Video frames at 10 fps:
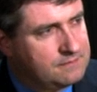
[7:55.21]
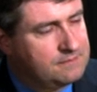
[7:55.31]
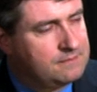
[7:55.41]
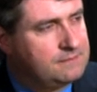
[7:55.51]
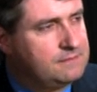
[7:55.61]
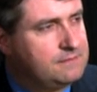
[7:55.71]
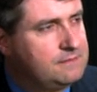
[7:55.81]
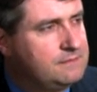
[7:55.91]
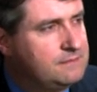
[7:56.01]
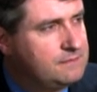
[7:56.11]

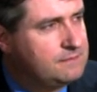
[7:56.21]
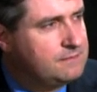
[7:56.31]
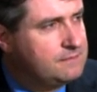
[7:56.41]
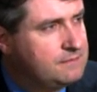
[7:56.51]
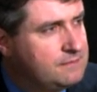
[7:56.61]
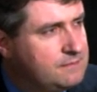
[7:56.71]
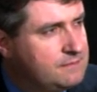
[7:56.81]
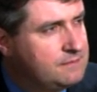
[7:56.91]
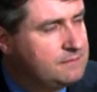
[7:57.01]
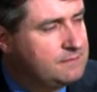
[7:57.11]

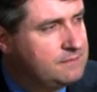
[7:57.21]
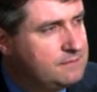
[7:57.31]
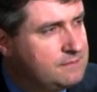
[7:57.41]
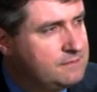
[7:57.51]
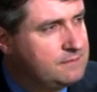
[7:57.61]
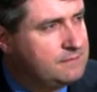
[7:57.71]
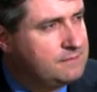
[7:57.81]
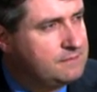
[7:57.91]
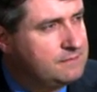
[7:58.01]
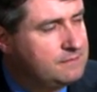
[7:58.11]

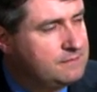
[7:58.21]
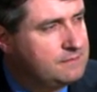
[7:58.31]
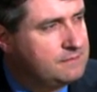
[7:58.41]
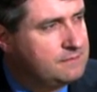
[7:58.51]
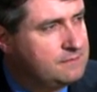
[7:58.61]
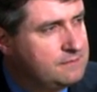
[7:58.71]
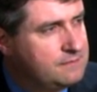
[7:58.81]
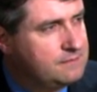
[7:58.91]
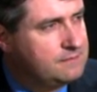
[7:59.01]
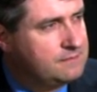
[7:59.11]

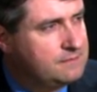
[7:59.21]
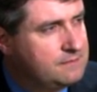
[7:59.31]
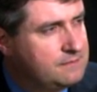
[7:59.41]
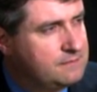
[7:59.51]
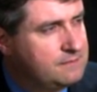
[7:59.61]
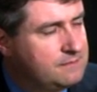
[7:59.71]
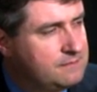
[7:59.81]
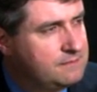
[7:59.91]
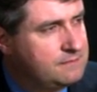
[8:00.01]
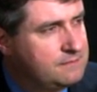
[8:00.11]

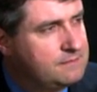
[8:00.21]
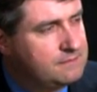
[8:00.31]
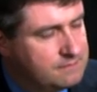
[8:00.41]
No words are spoken by the person on screen.